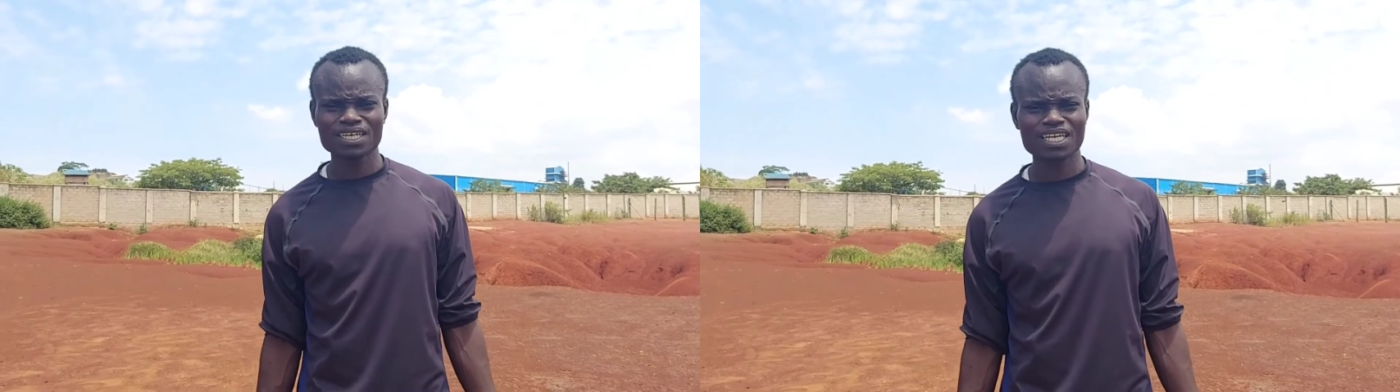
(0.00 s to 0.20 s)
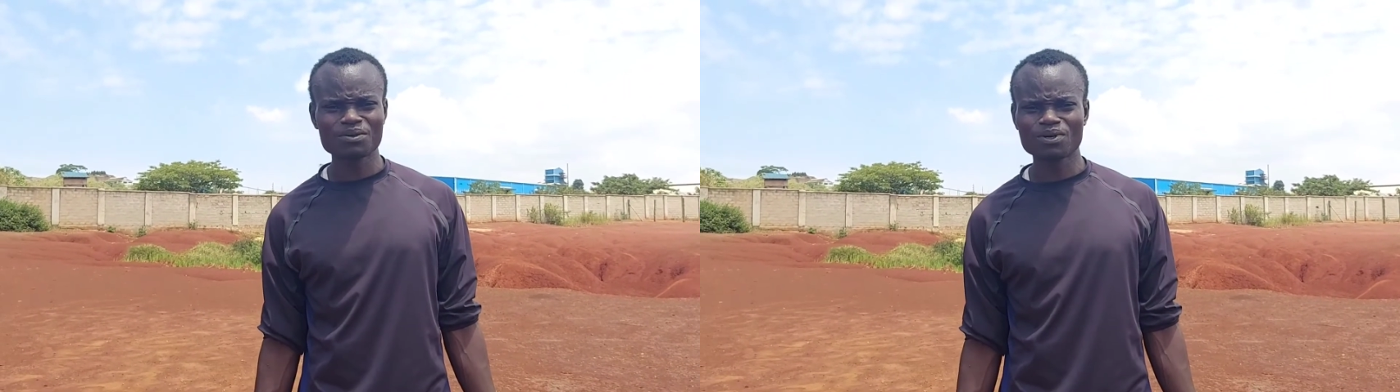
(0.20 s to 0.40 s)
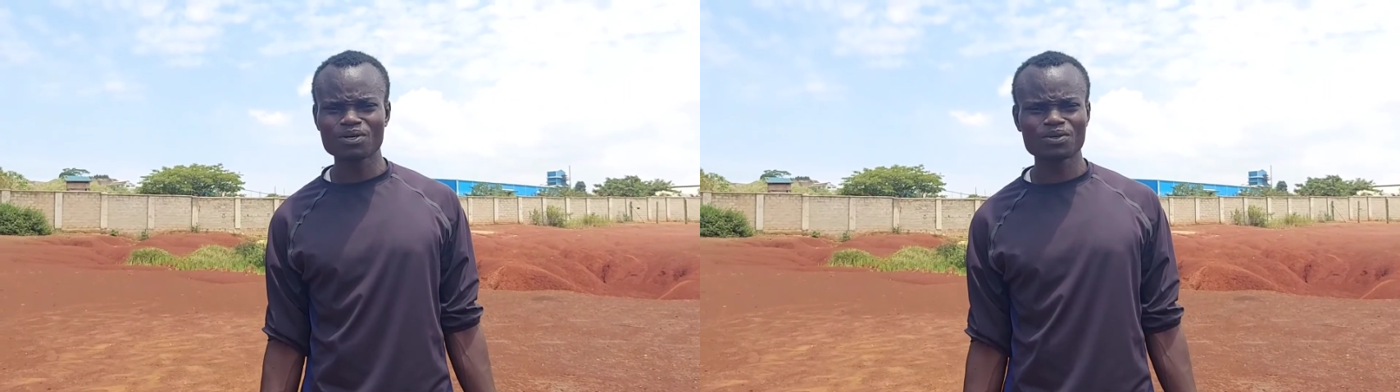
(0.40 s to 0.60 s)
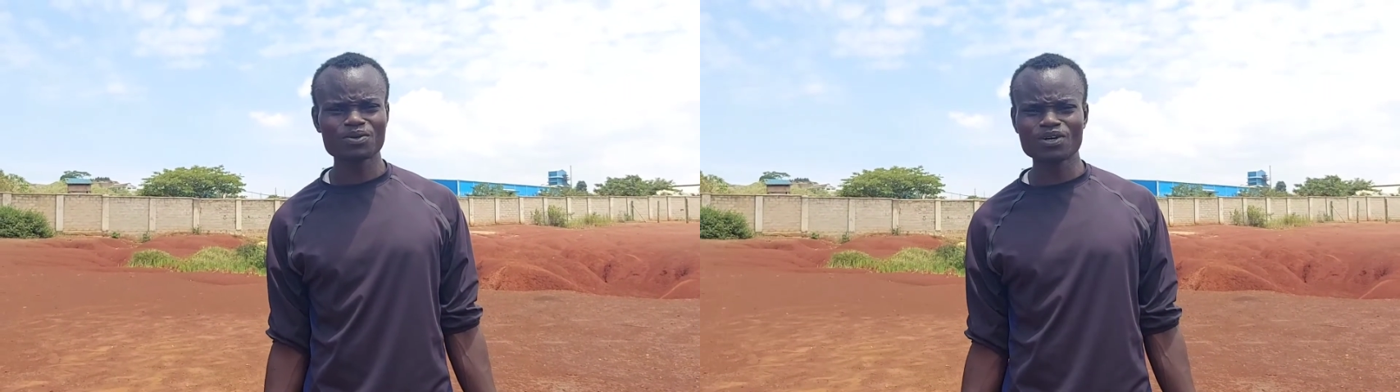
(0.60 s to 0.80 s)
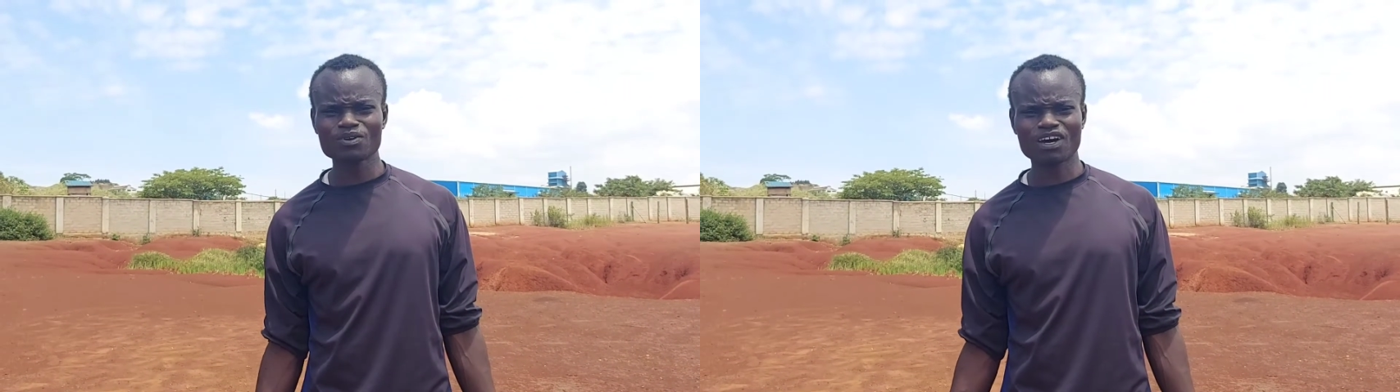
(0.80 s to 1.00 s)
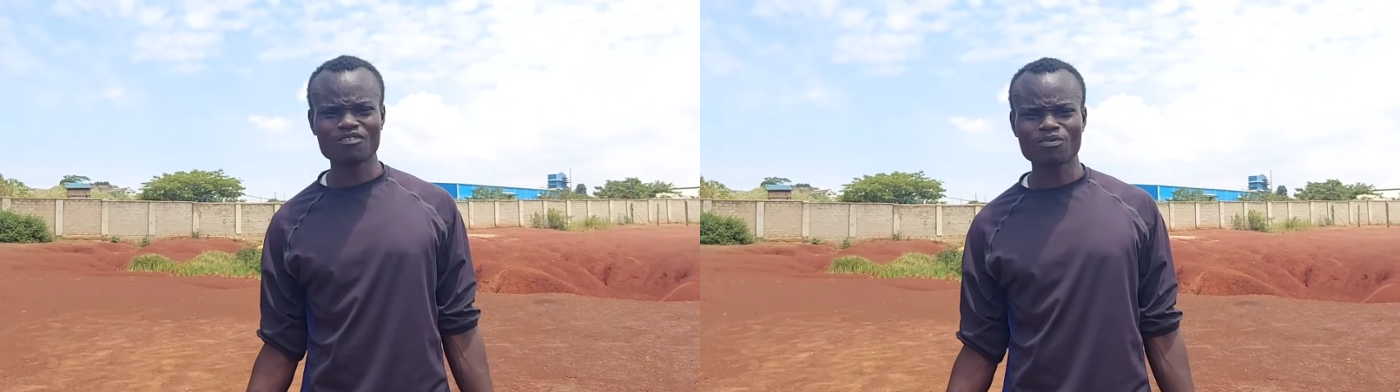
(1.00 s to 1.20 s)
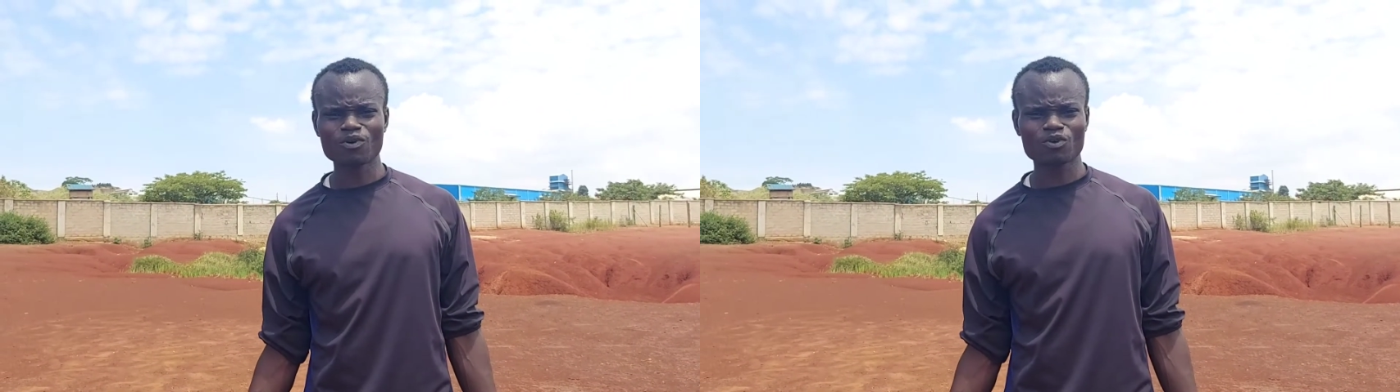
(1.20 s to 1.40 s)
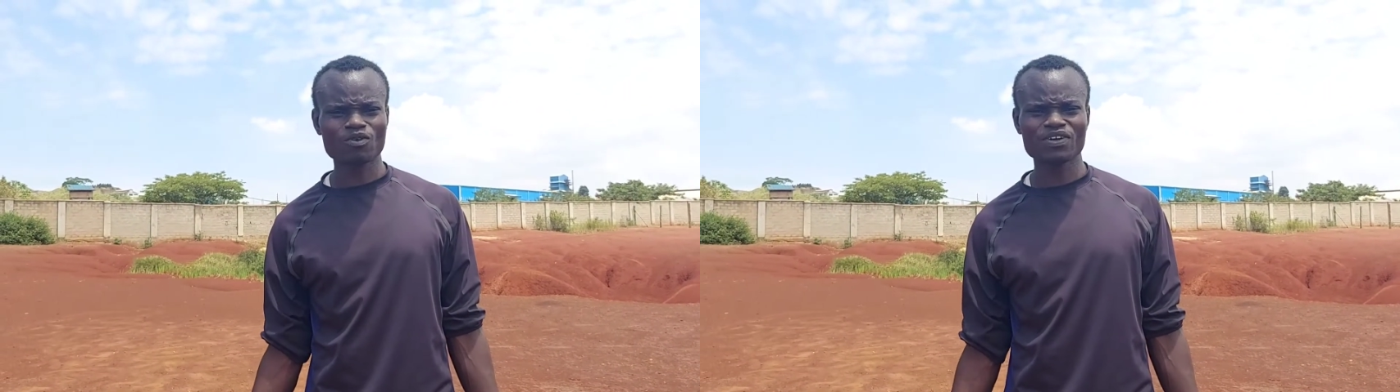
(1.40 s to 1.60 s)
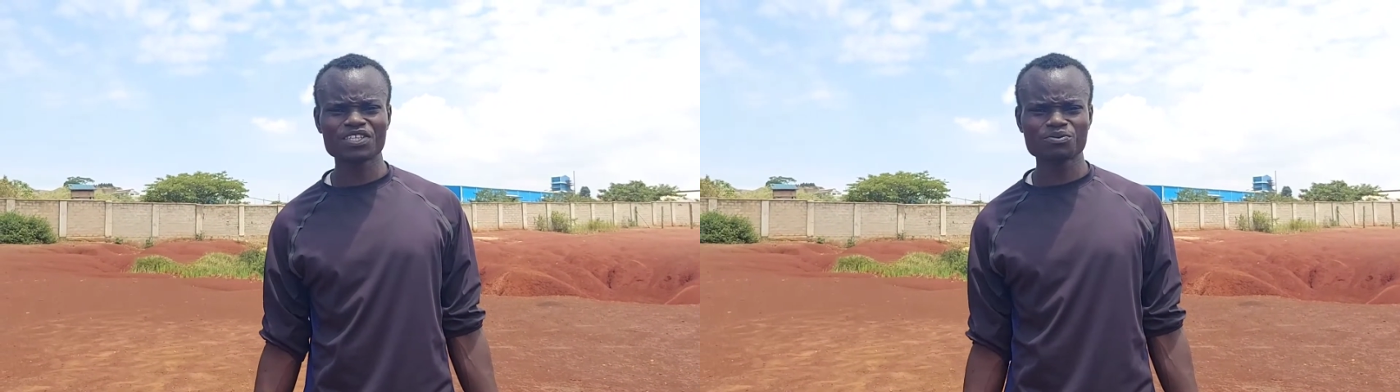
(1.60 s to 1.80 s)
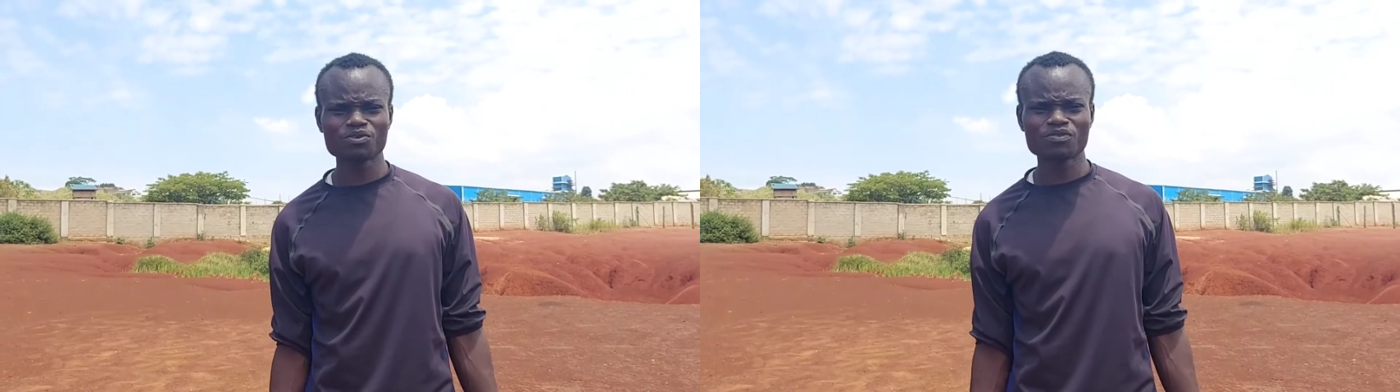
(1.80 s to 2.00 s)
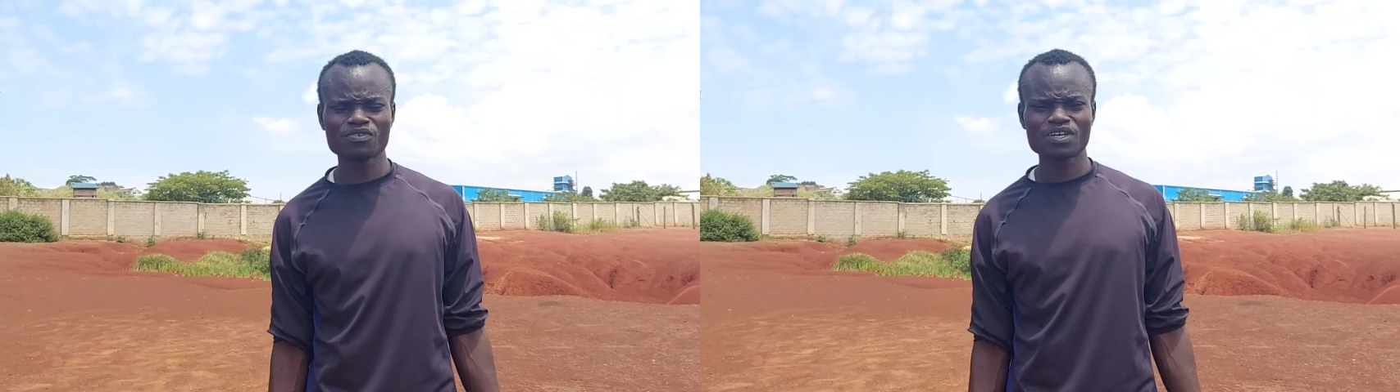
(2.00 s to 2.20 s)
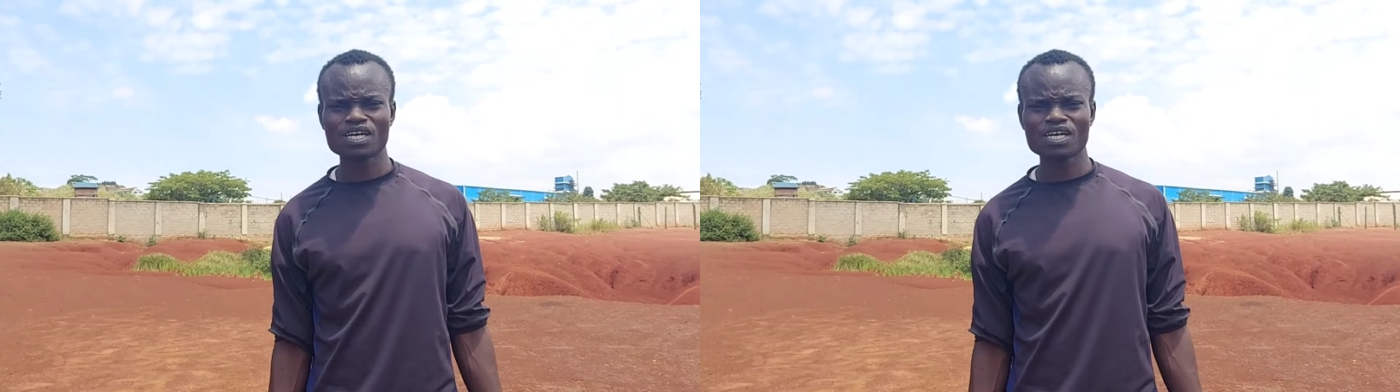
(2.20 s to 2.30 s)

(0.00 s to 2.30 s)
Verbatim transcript: the more you're going to have control over this move